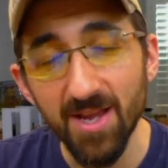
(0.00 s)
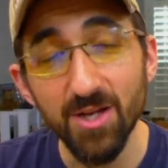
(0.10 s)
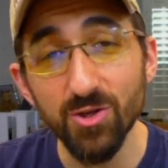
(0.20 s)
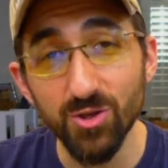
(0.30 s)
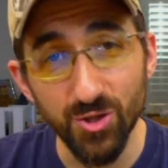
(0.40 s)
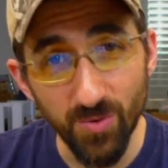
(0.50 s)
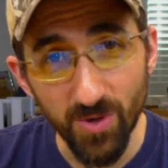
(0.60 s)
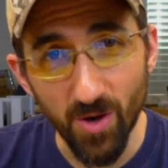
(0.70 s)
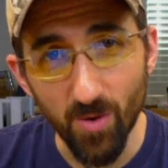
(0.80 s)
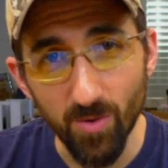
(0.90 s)

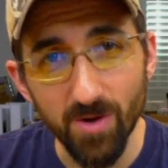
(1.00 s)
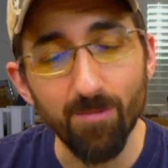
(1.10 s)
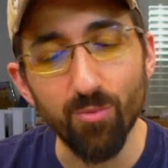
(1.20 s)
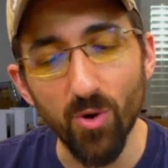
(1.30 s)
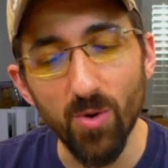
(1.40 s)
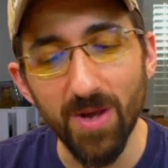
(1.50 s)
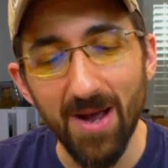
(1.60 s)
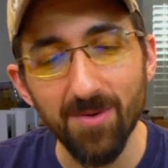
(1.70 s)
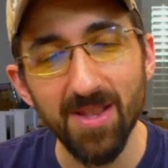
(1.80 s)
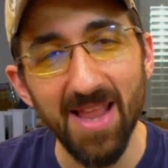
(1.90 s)
Juno broke
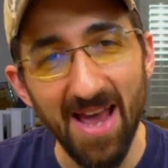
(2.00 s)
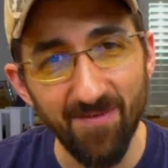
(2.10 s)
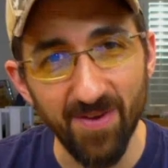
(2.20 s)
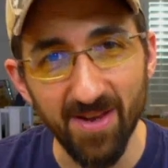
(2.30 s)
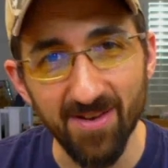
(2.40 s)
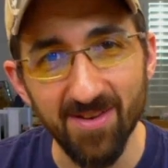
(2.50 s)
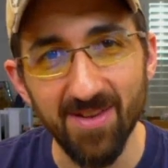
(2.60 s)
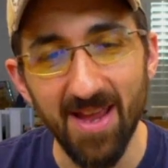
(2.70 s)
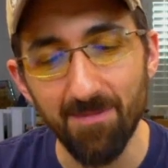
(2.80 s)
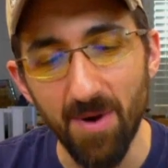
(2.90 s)
out laughing
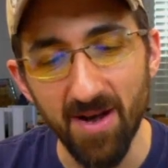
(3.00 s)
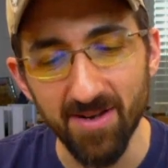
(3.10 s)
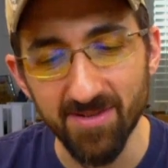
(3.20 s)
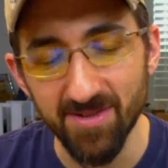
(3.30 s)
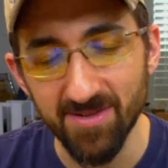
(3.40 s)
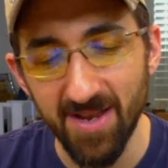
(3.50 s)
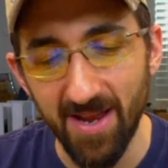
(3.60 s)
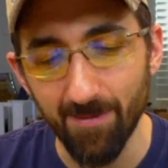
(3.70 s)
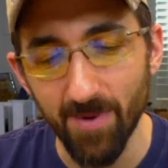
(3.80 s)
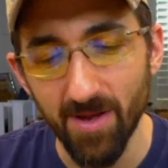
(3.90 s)
at Bacchus's
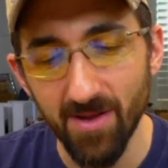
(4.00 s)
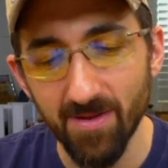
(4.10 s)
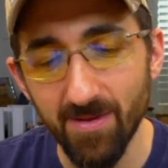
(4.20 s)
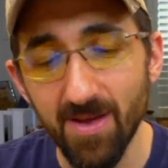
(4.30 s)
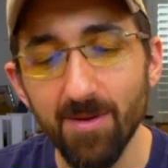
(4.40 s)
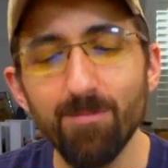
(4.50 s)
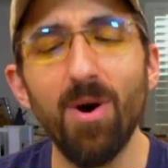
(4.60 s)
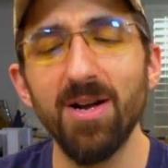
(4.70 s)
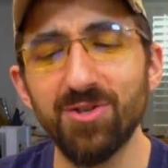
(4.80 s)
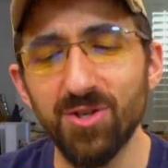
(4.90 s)
name,
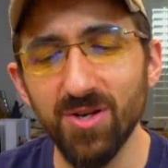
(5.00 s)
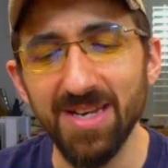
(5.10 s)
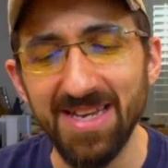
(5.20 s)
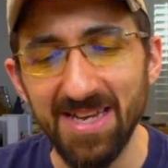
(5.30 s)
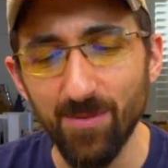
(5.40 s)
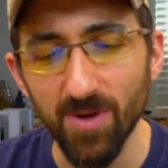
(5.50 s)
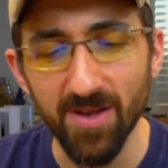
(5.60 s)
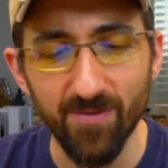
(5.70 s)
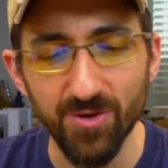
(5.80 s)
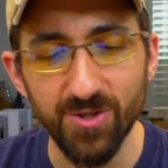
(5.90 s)
much good he will
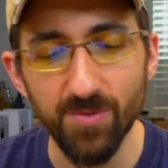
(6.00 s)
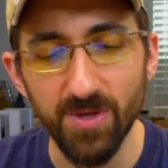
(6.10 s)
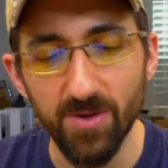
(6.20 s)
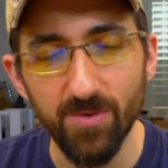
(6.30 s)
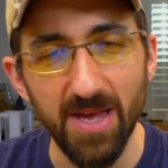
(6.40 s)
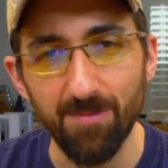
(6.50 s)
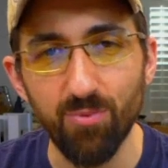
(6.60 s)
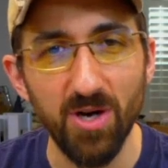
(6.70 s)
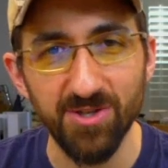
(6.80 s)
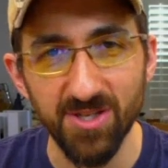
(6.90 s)
ever do you, that
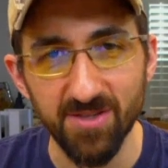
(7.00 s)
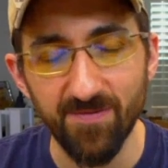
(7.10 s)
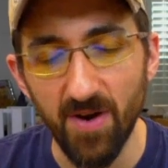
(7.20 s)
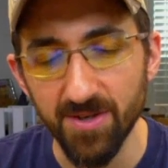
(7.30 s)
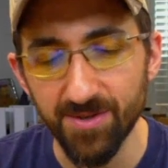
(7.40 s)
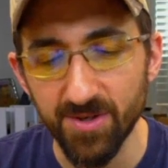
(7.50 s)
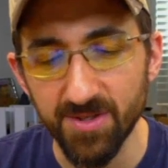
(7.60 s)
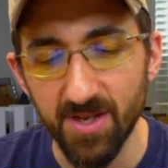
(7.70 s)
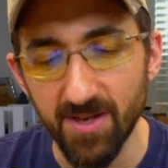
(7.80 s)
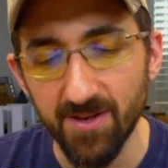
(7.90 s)
precious foster
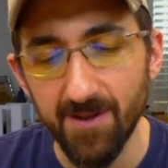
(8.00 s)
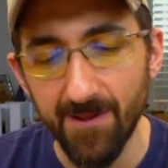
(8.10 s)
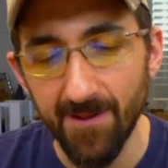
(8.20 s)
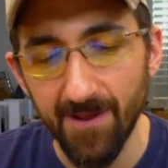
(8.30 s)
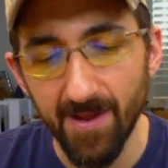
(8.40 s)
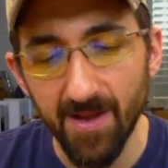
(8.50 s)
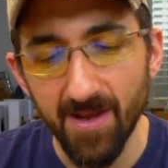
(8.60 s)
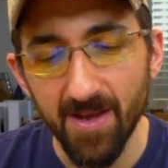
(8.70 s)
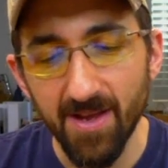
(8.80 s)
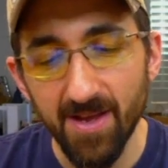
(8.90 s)
son.
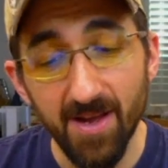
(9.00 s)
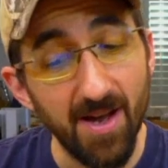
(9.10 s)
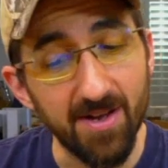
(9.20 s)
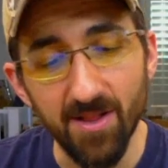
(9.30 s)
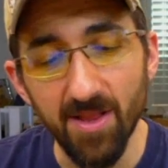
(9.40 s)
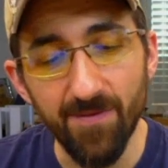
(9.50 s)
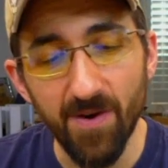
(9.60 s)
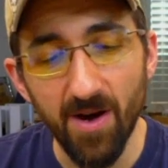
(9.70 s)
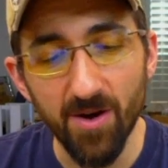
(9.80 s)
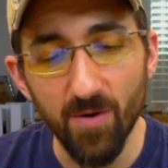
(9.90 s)
A cliff
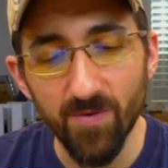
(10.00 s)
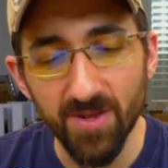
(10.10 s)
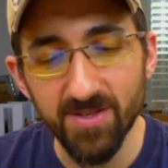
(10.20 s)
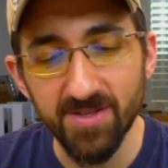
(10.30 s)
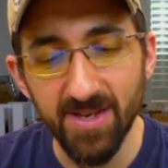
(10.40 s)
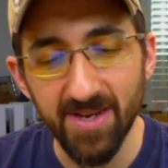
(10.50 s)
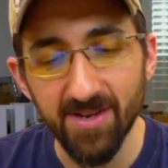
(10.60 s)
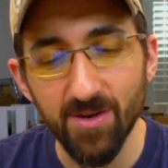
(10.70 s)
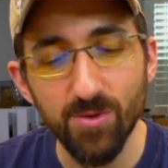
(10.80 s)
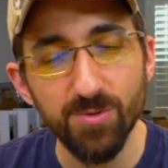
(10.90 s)
hung over the sea,
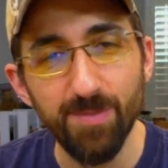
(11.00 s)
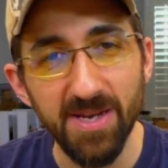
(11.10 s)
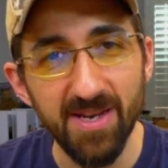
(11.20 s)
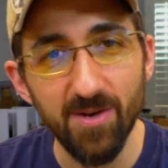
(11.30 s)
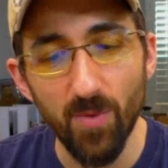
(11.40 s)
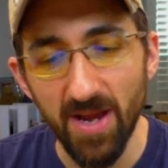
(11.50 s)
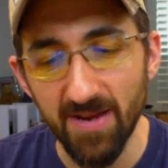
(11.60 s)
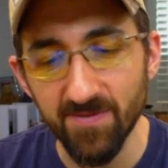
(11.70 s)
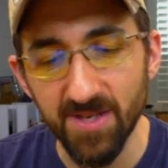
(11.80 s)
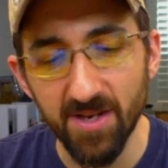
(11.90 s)
whose beating
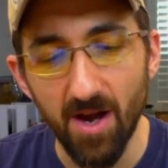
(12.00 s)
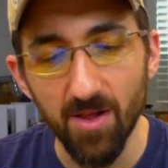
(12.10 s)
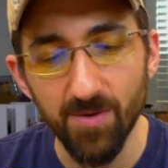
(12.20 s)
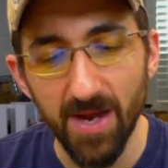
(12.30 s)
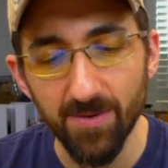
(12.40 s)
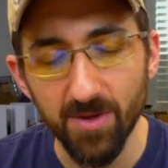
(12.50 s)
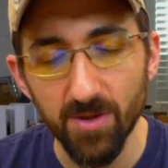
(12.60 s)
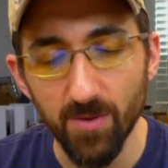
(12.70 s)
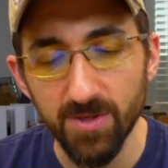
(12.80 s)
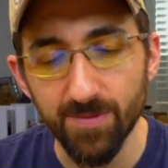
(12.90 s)
waves had hollowed out the
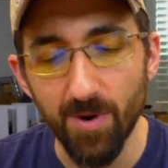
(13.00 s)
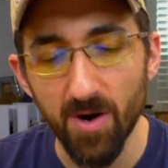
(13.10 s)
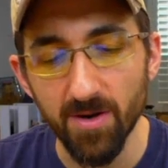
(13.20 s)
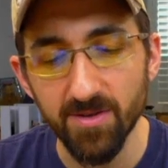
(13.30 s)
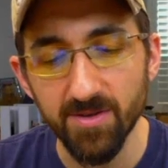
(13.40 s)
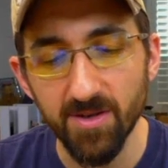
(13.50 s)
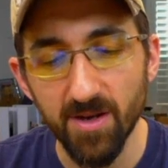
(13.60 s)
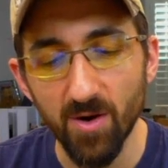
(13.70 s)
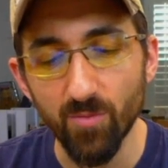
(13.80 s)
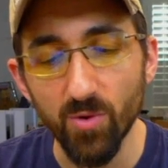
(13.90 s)
lowest part, a
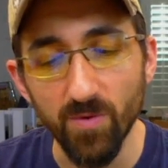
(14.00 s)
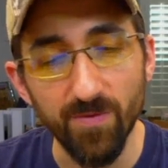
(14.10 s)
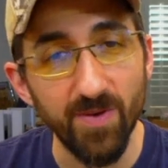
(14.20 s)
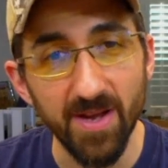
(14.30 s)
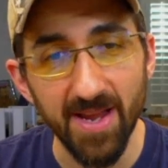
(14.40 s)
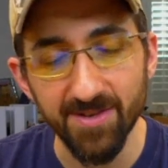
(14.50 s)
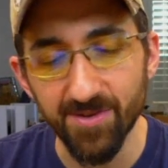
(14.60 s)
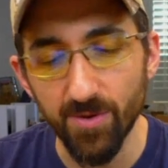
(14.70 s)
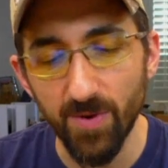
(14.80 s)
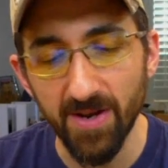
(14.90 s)
roof against the
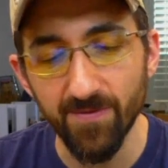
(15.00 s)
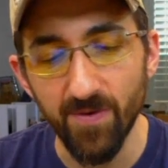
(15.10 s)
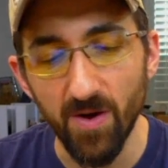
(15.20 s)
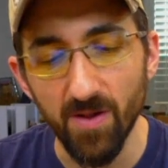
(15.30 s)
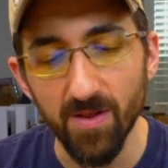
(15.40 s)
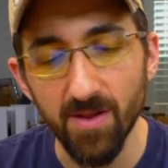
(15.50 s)
rainfall.